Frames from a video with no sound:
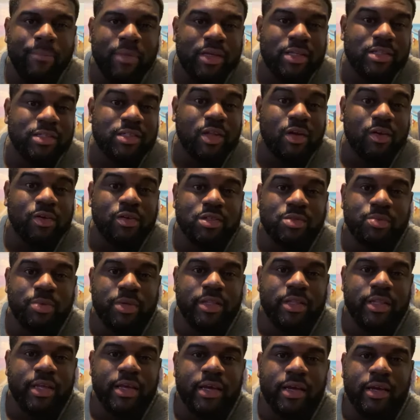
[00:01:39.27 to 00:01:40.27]
as long as we
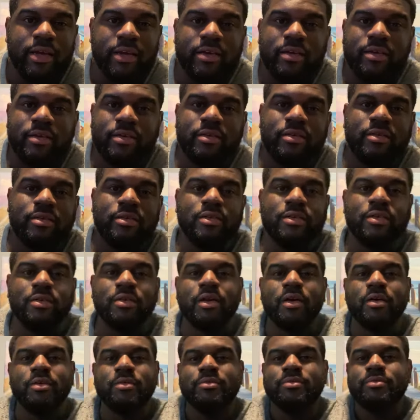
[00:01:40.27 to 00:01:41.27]
think, you
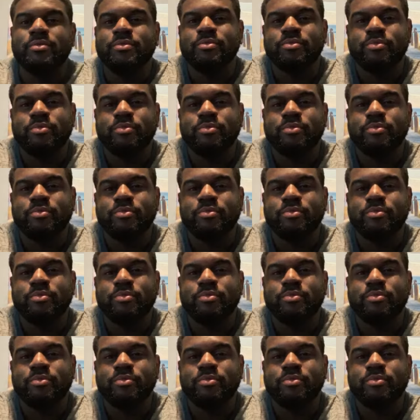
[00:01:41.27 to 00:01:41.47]
know.